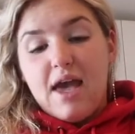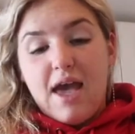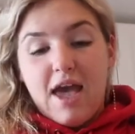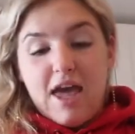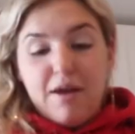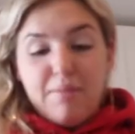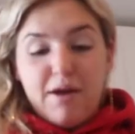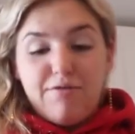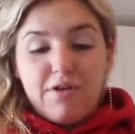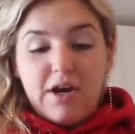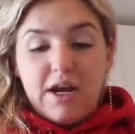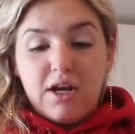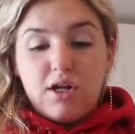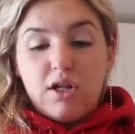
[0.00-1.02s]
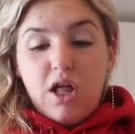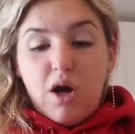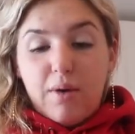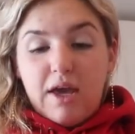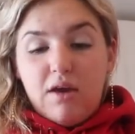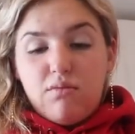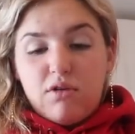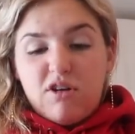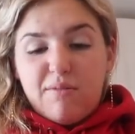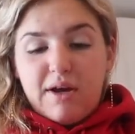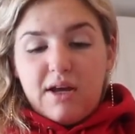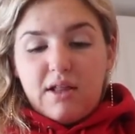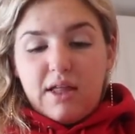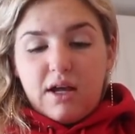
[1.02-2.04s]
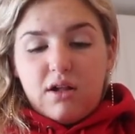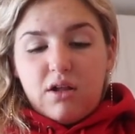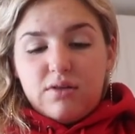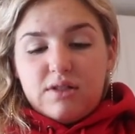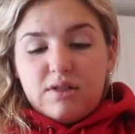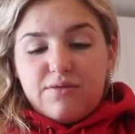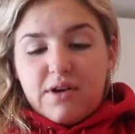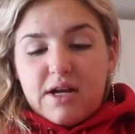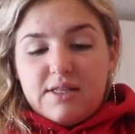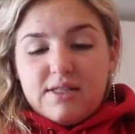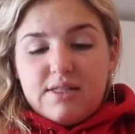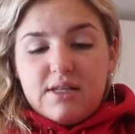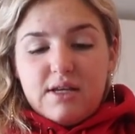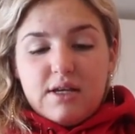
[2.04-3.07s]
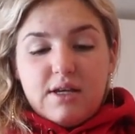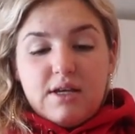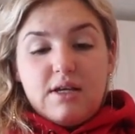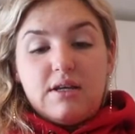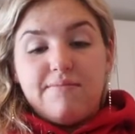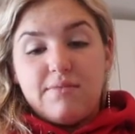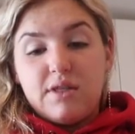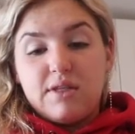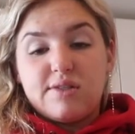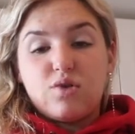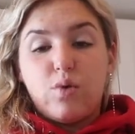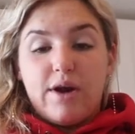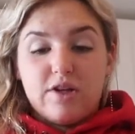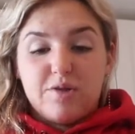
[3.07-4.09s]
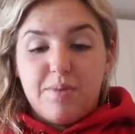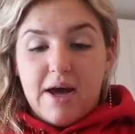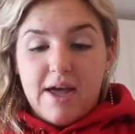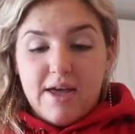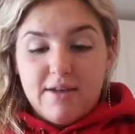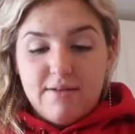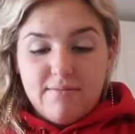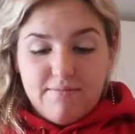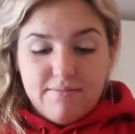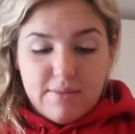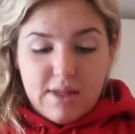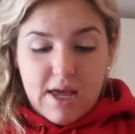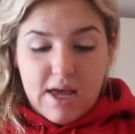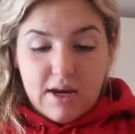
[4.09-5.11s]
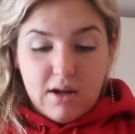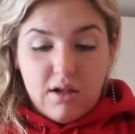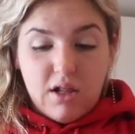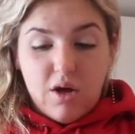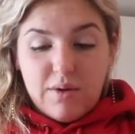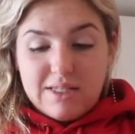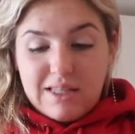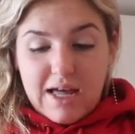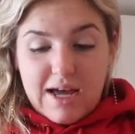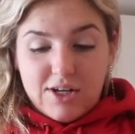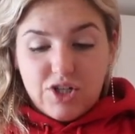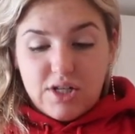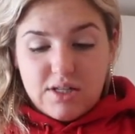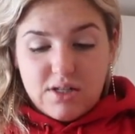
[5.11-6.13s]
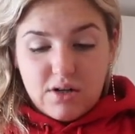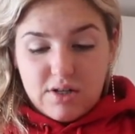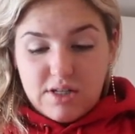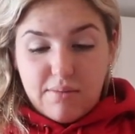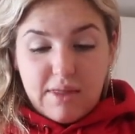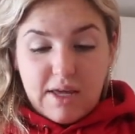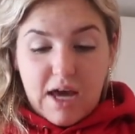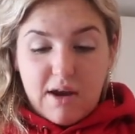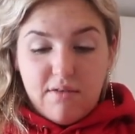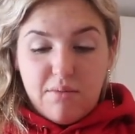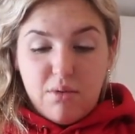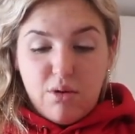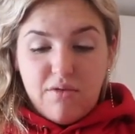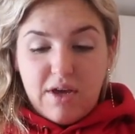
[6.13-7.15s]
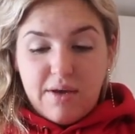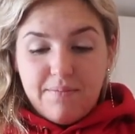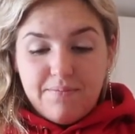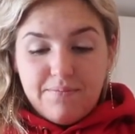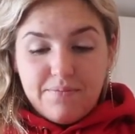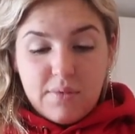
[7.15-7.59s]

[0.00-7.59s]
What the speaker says: And my friend Chloe, one of my like closest friends, swears by it. And Chloe's lashes are something out of a movie.